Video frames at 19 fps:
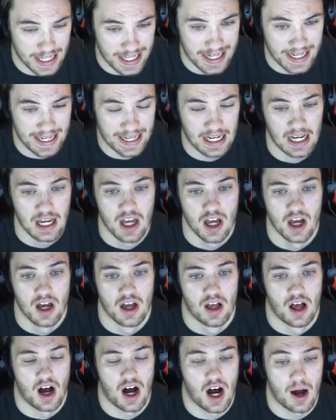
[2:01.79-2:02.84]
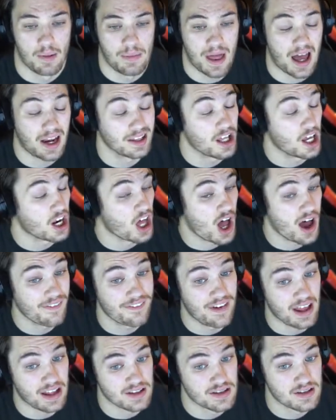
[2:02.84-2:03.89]
hitting. Not a lot of
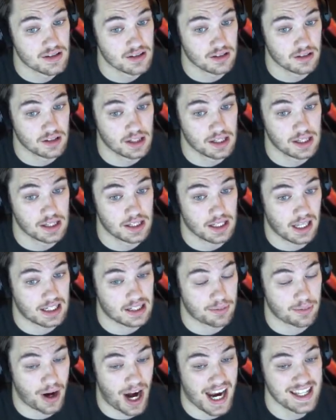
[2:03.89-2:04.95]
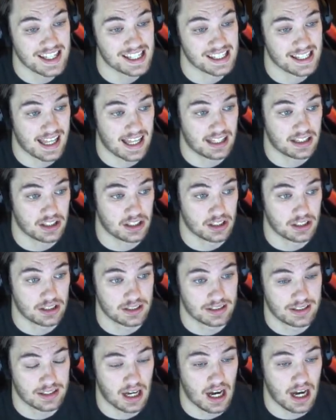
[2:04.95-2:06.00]
offense. Like, surprising that
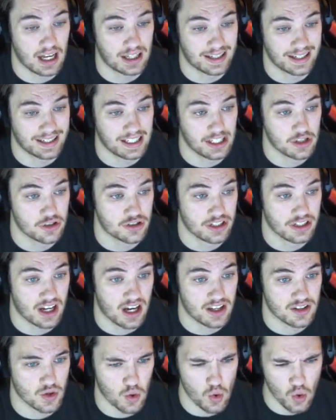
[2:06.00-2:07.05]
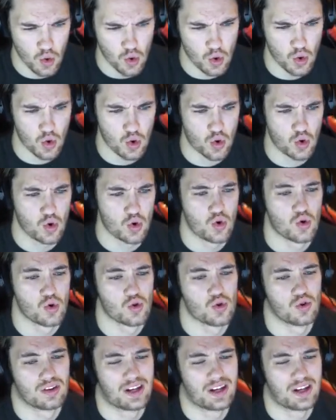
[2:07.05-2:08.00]
Lightning usually does. Ooh,